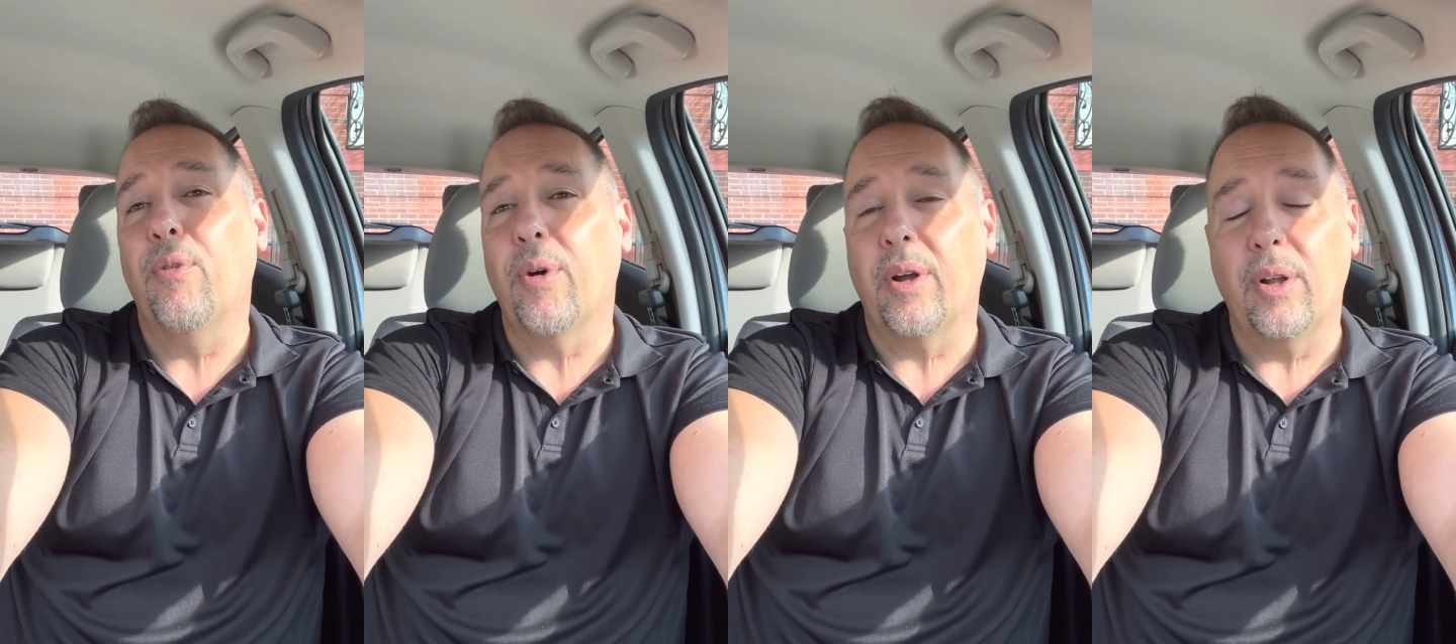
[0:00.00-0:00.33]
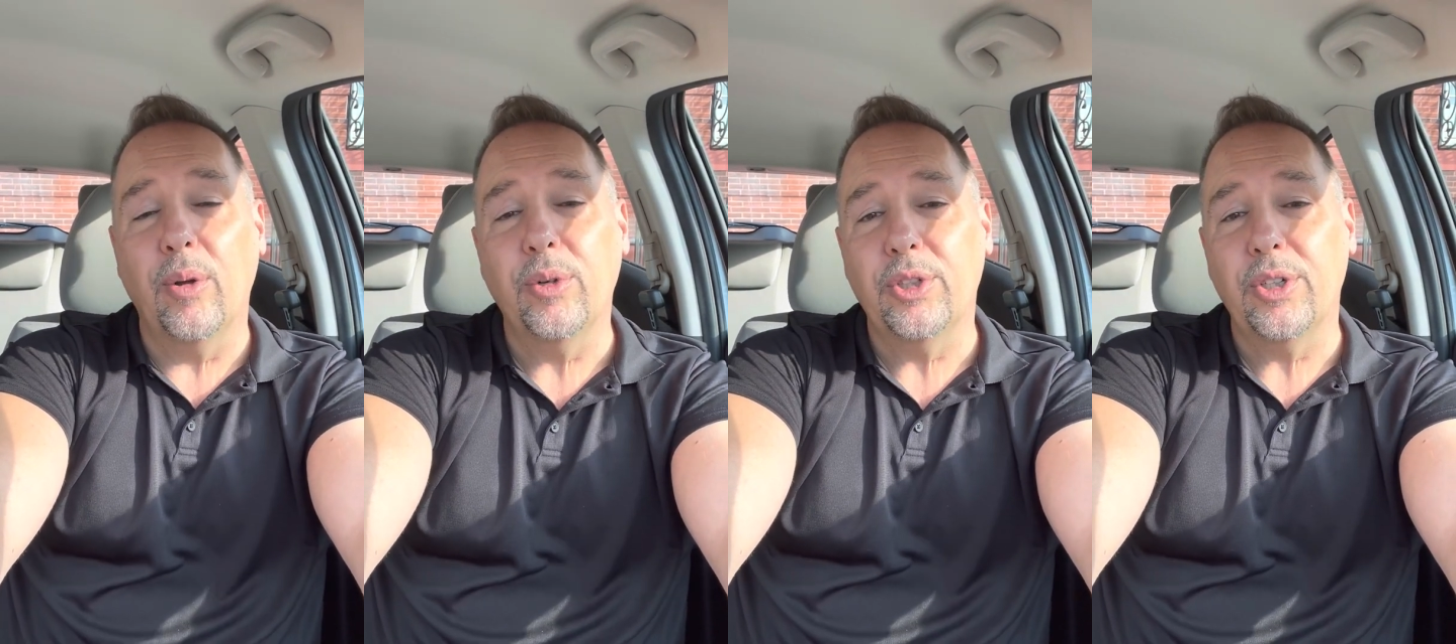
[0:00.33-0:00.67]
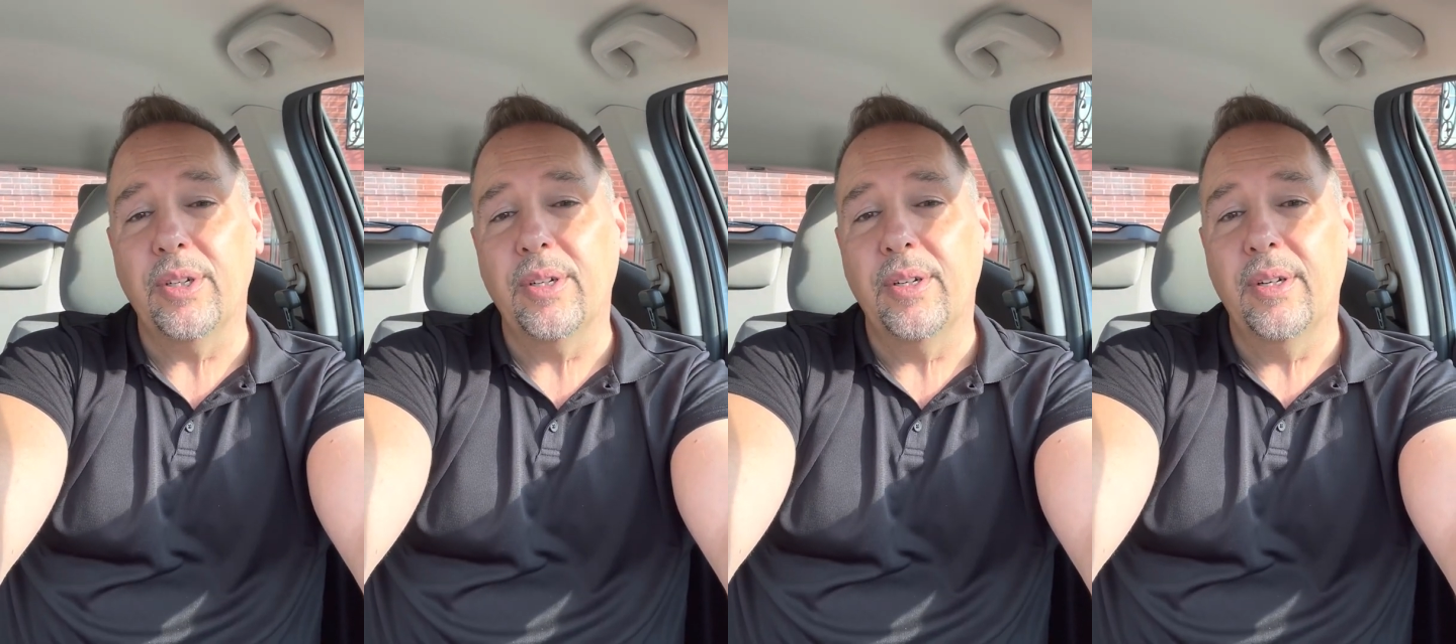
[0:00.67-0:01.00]

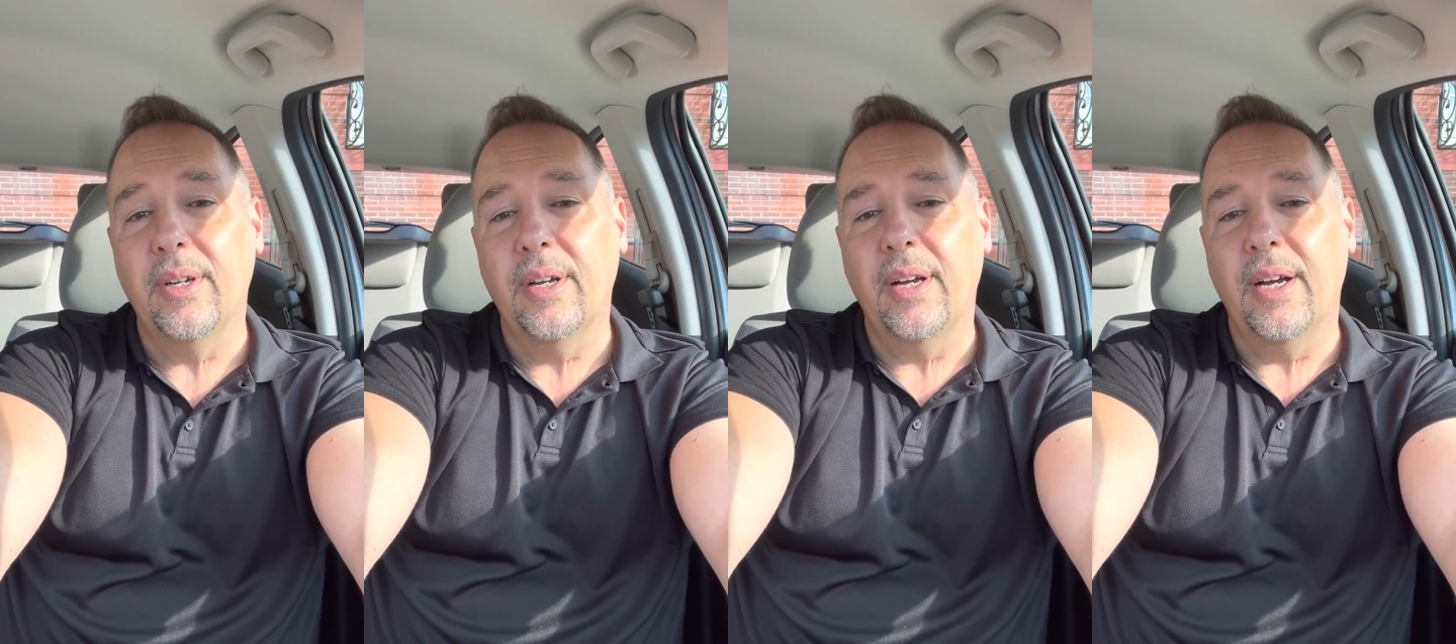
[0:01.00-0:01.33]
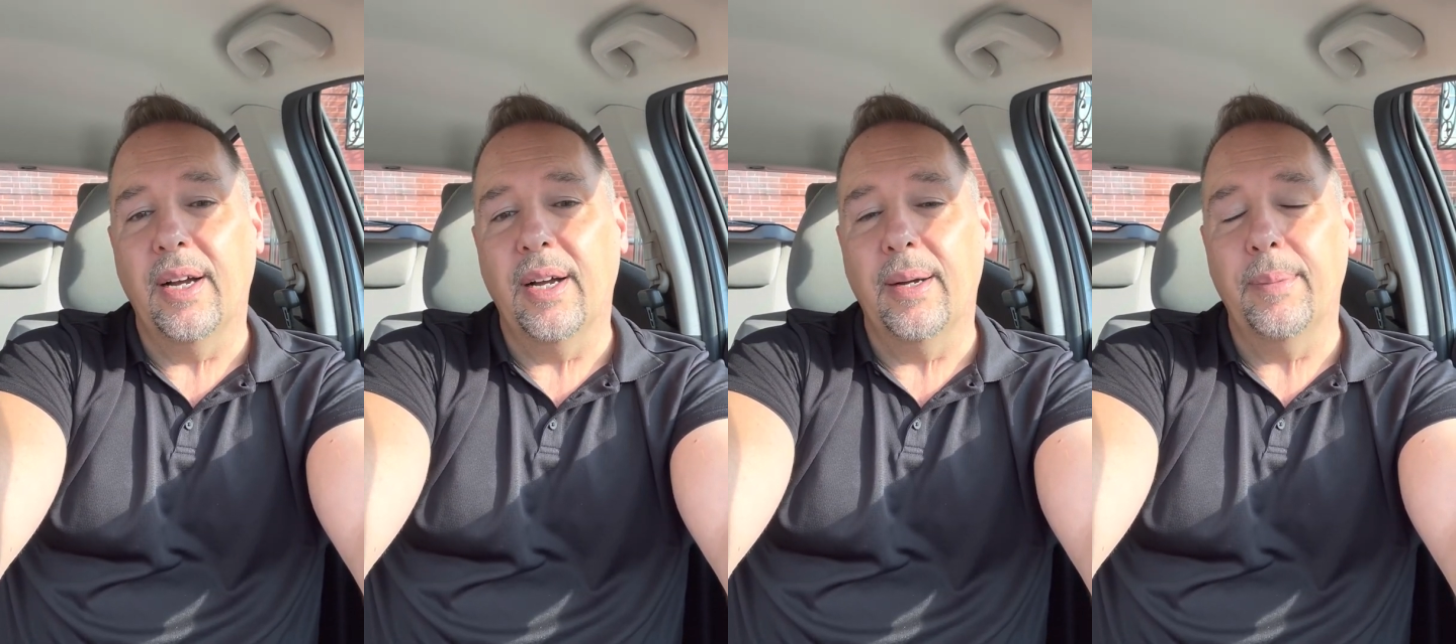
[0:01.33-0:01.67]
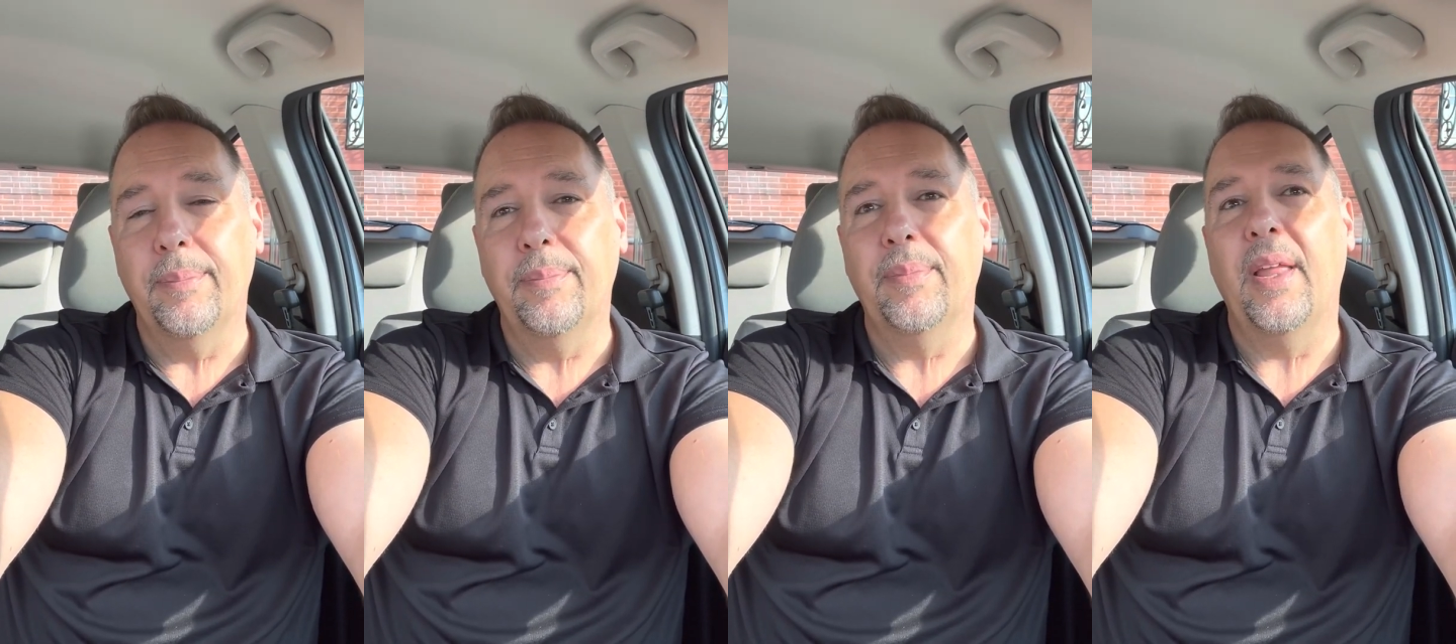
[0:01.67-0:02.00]
foreclosure.
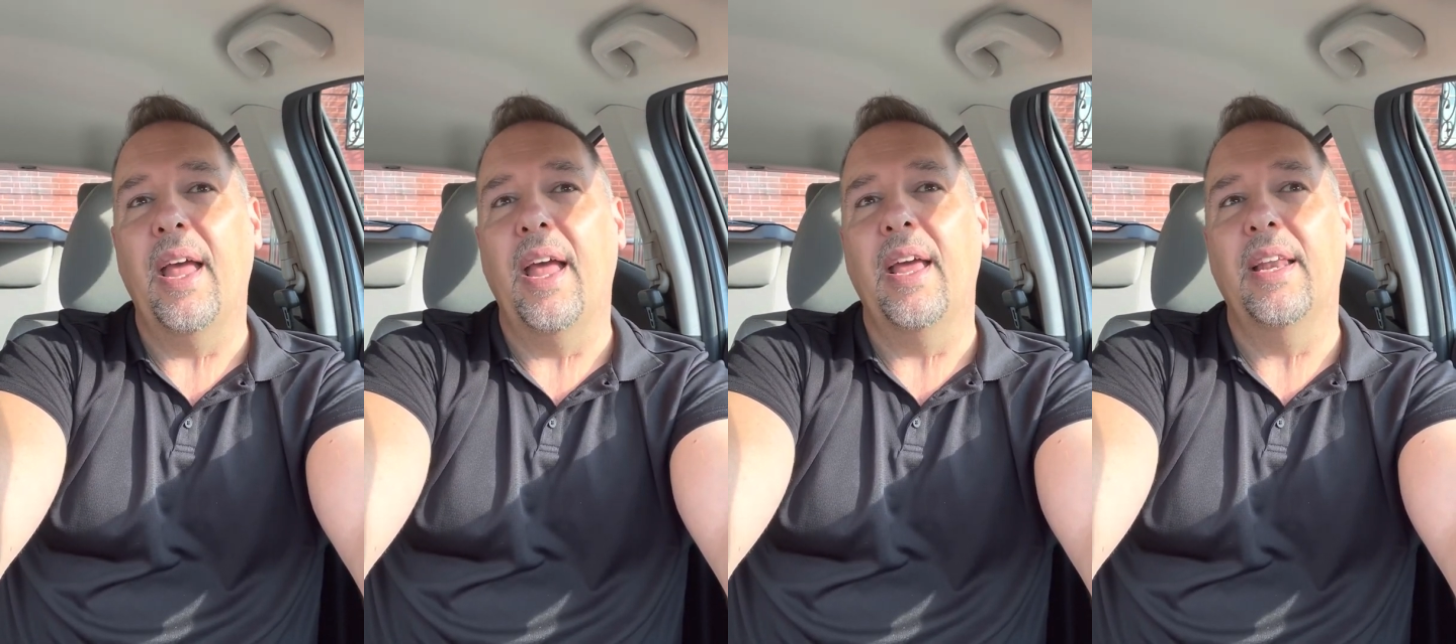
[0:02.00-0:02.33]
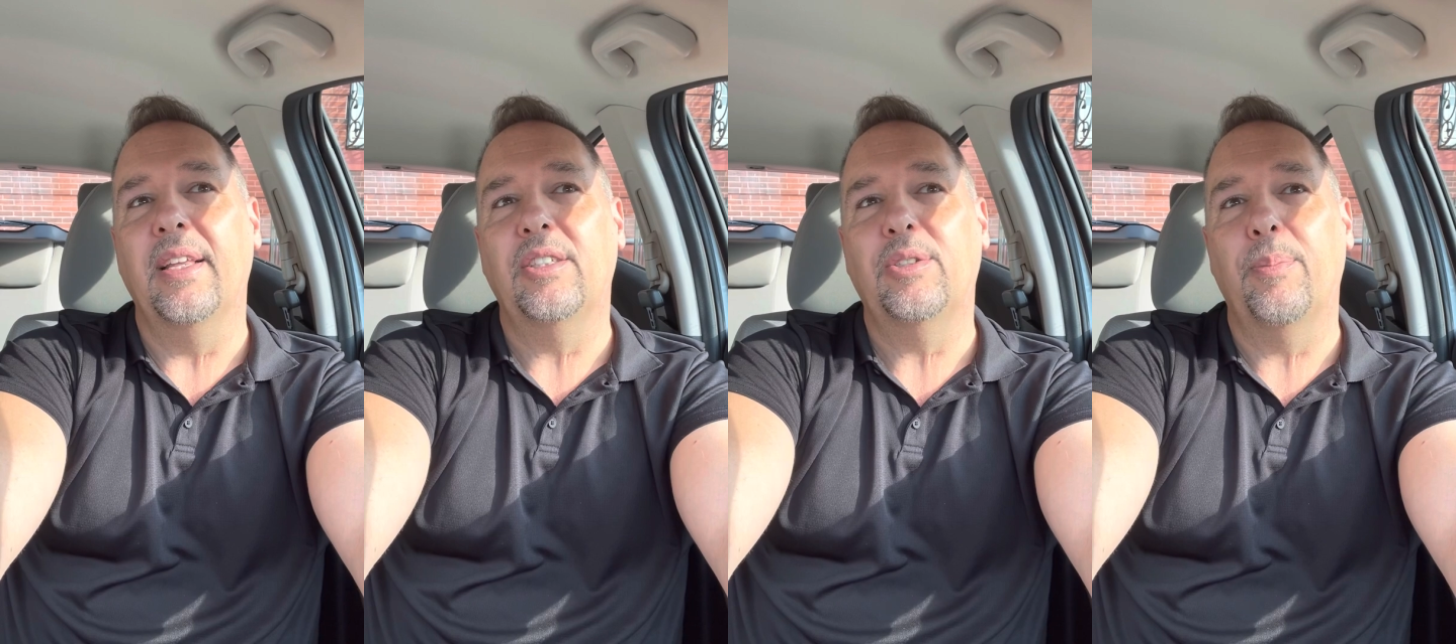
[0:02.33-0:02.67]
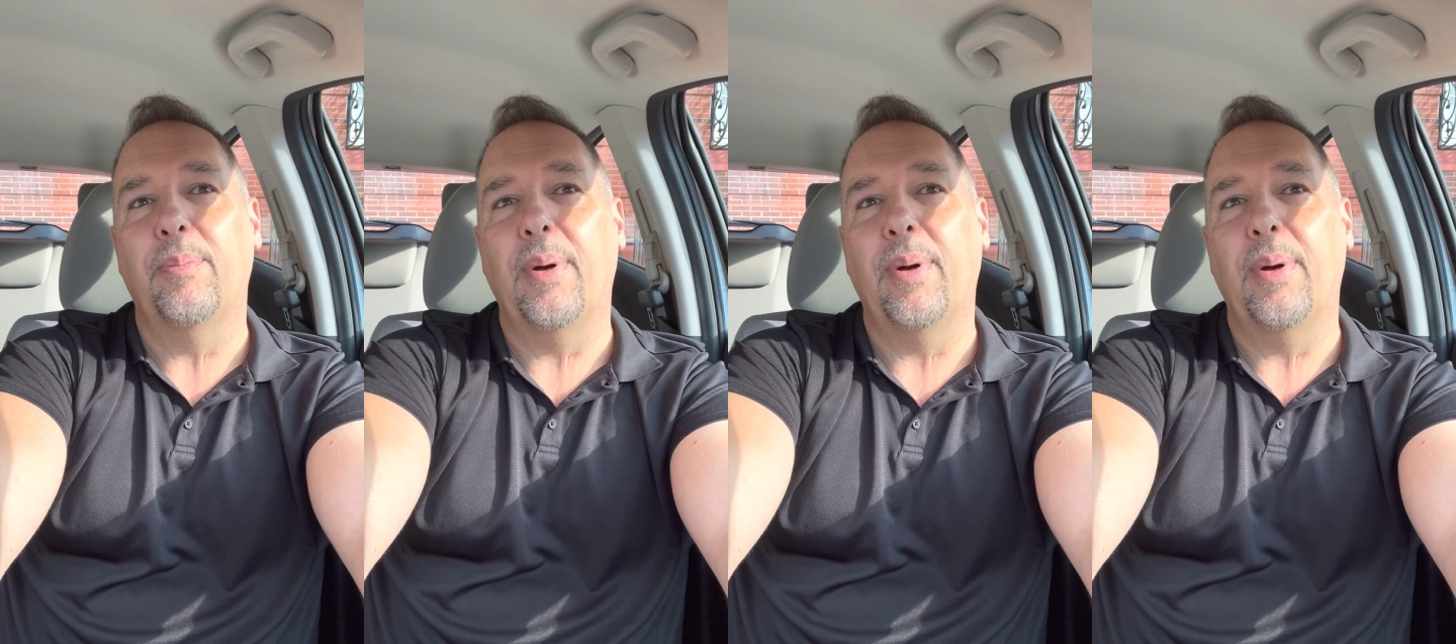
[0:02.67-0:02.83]
And it's